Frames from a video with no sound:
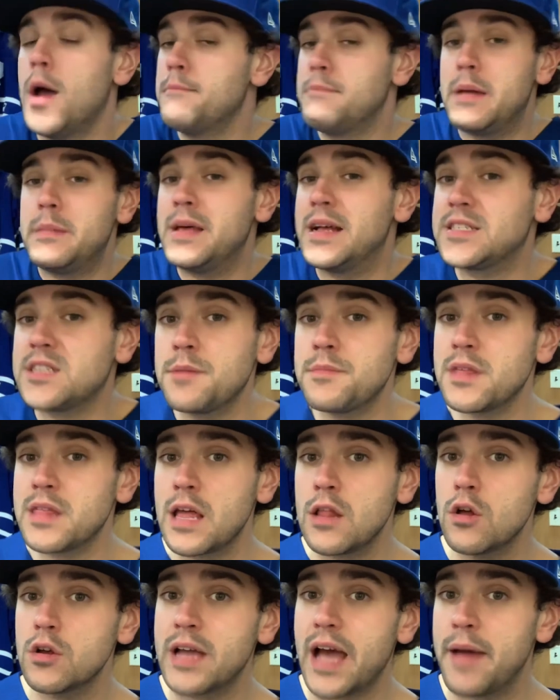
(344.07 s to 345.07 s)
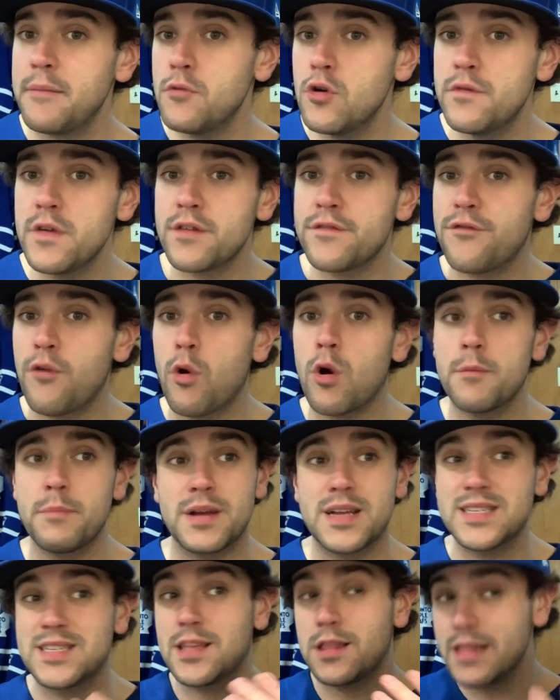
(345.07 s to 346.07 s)
Maybe that's something they look at moving forward,
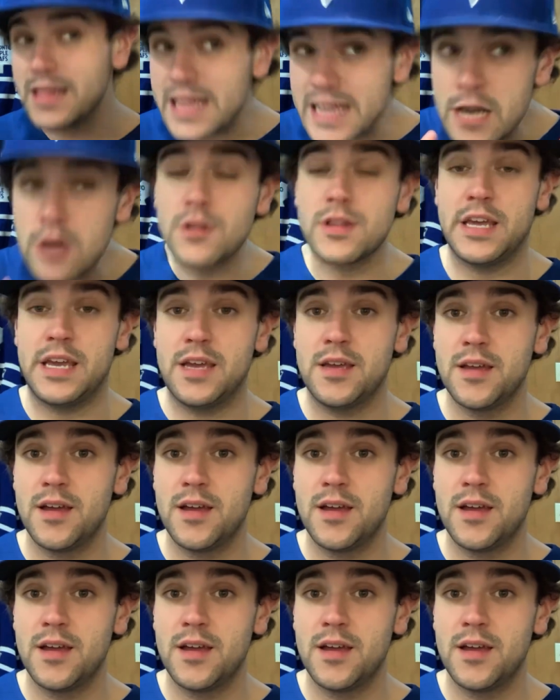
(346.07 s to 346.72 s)
because clearly